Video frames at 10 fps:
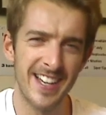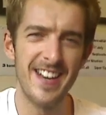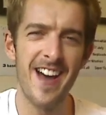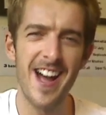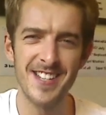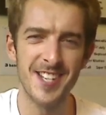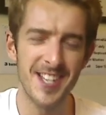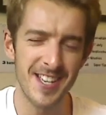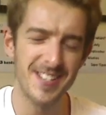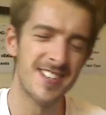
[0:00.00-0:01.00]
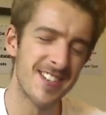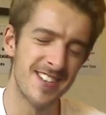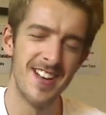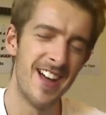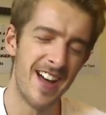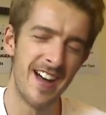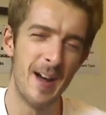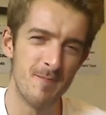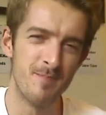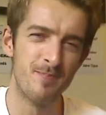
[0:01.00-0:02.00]
90s
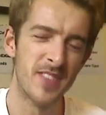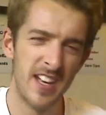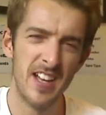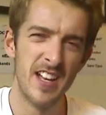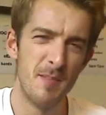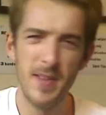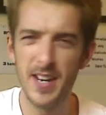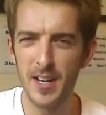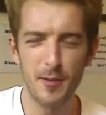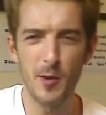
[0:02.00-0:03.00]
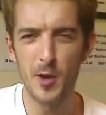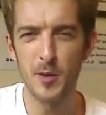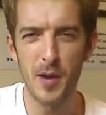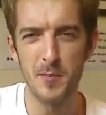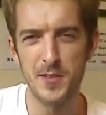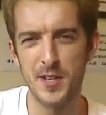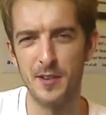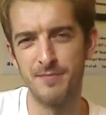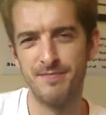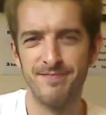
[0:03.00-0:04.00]
um, middle of the road pop
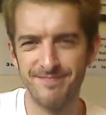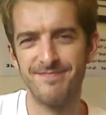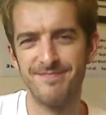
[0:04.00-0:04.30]
song type